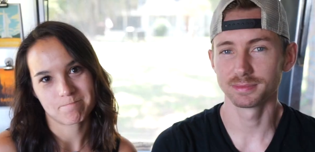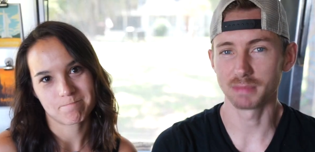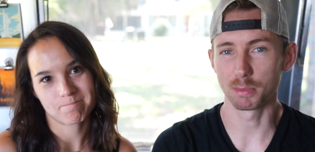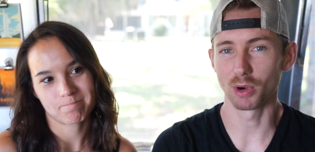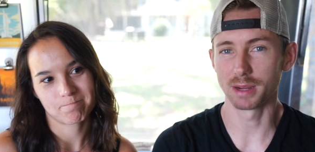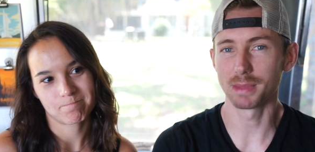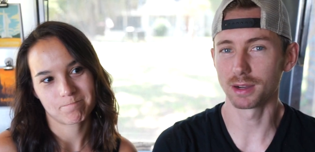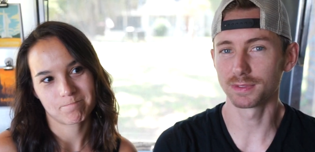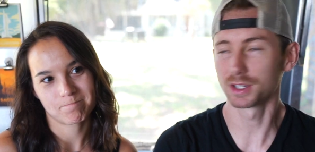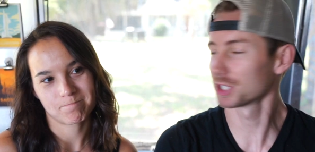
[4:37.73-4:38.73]
Speaker 1: My brain
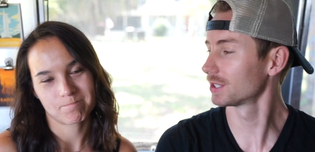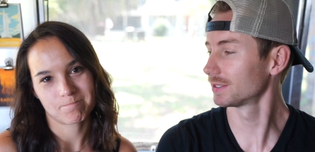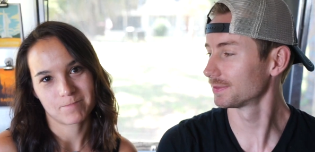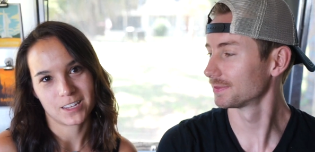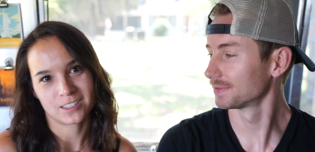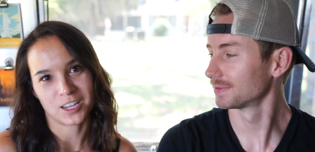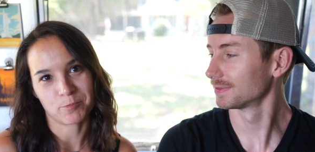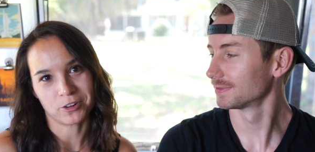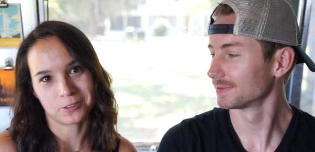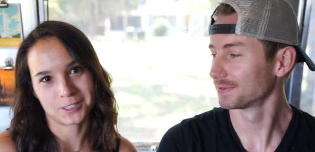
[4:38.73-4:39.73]
malfunctioned.
Speaker 2: Sam
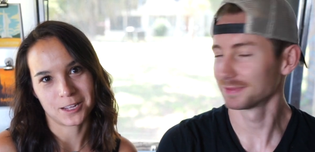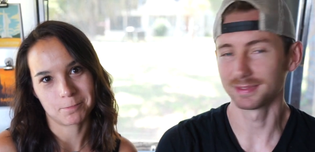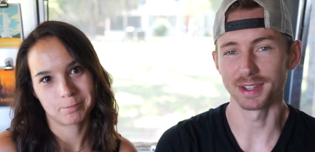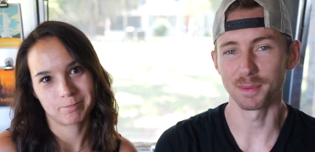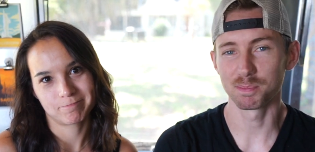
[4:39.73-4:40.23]
broke the step.
Speaker 1: Yep.